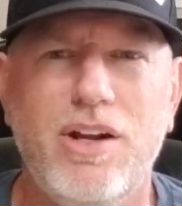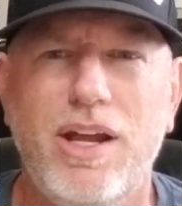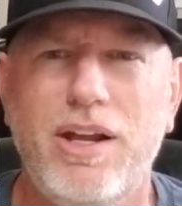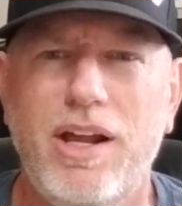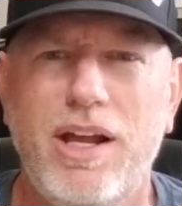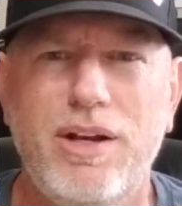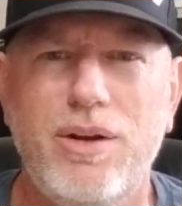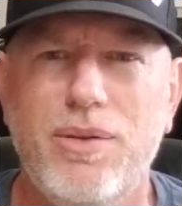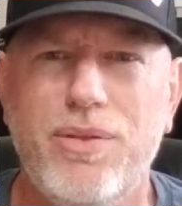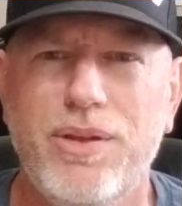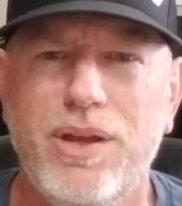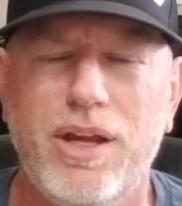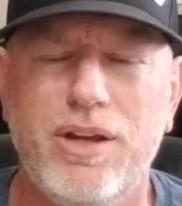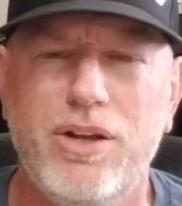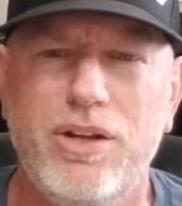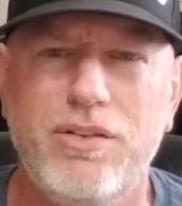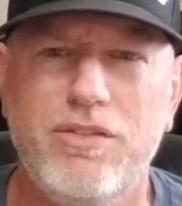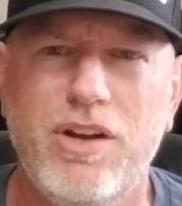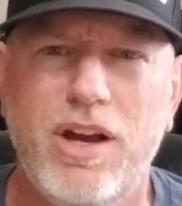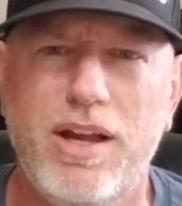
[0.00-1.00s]
I don't think I
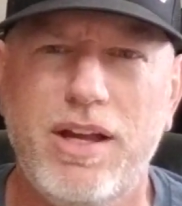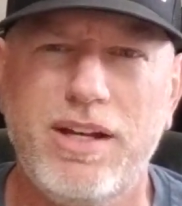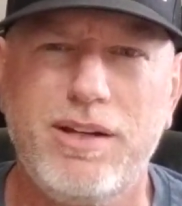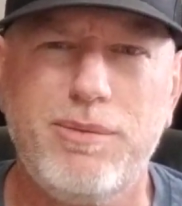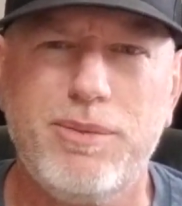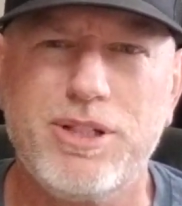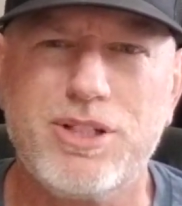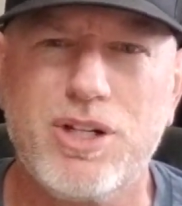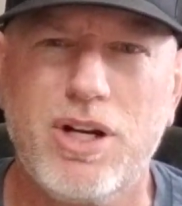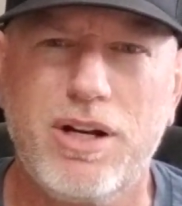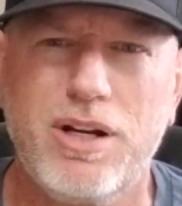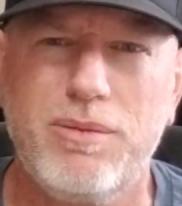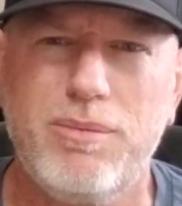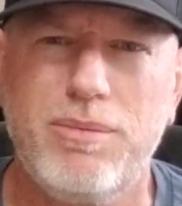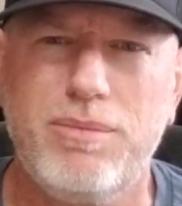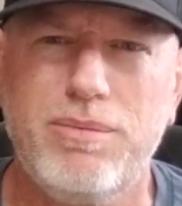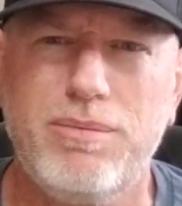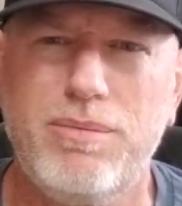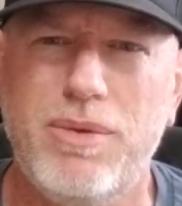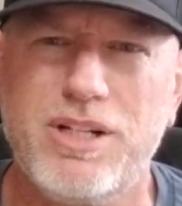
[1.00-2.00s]
could have got any much
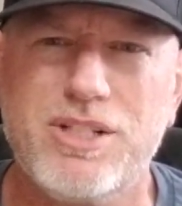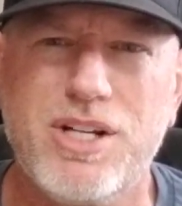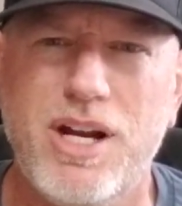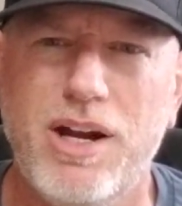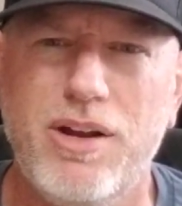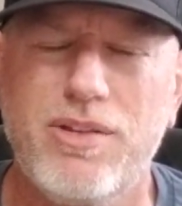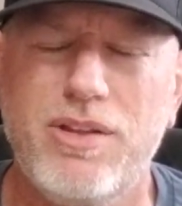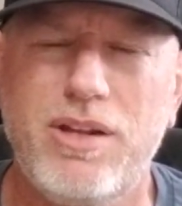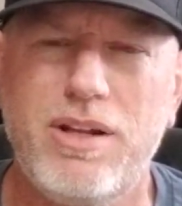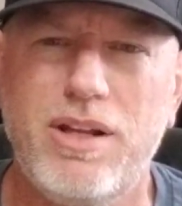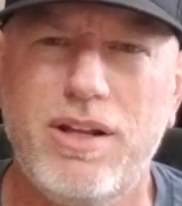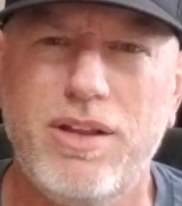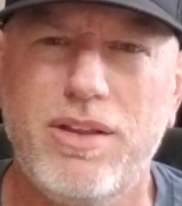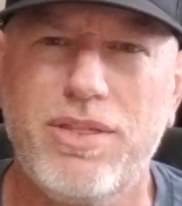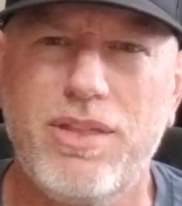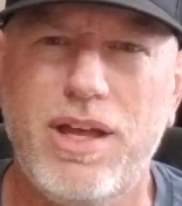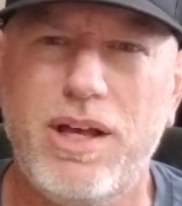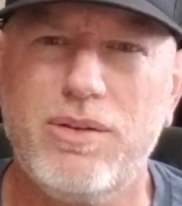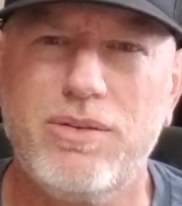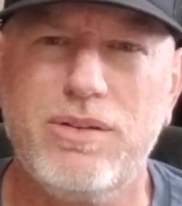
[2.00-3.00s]
higher than
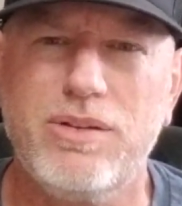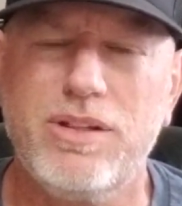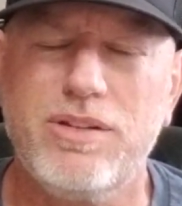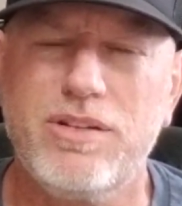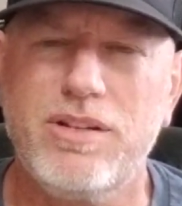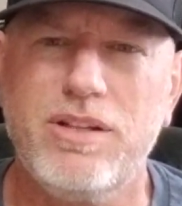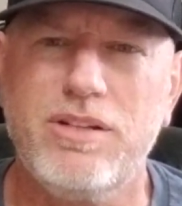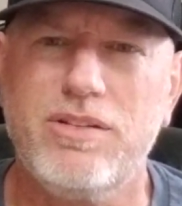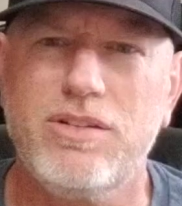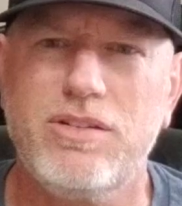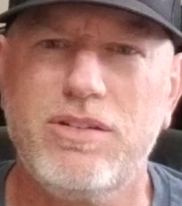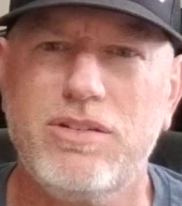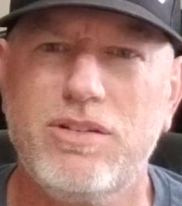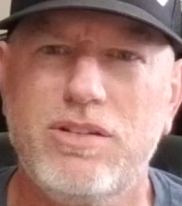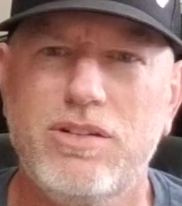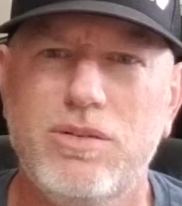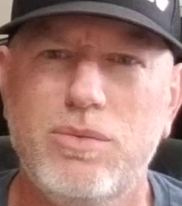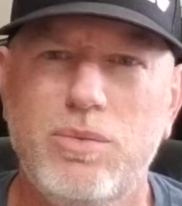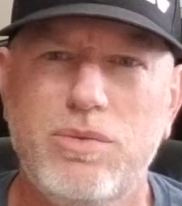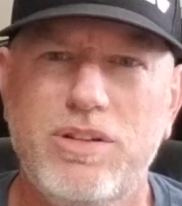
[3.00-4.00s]
1,000 listings. It
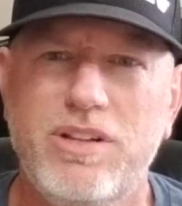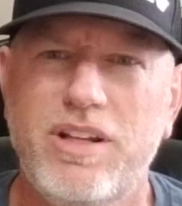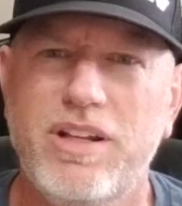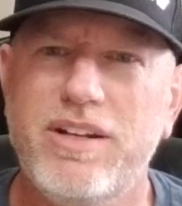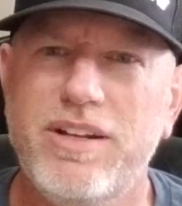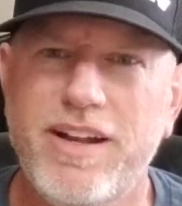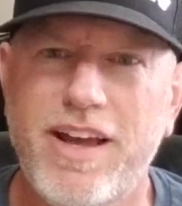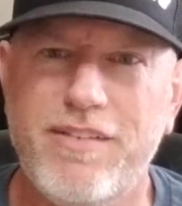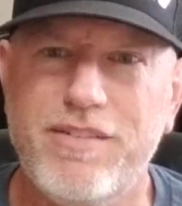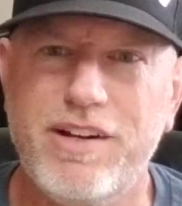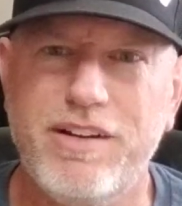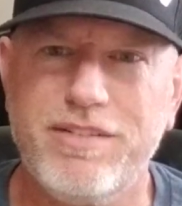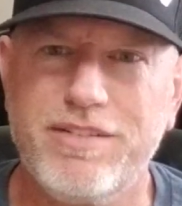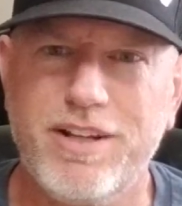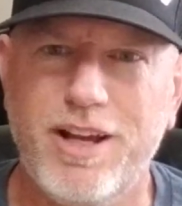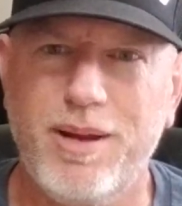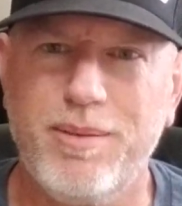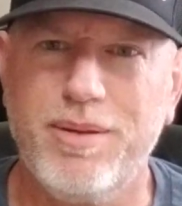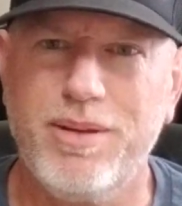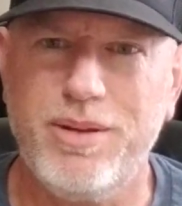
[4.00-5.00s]
just didn't have enough
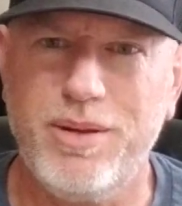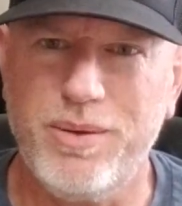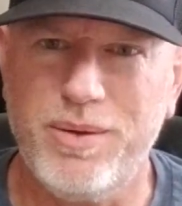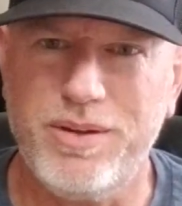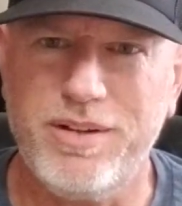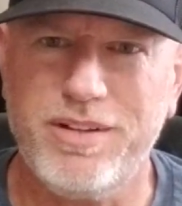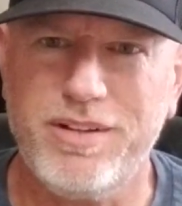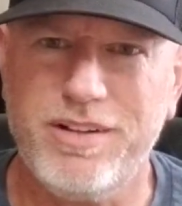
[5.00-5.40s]
time to do it.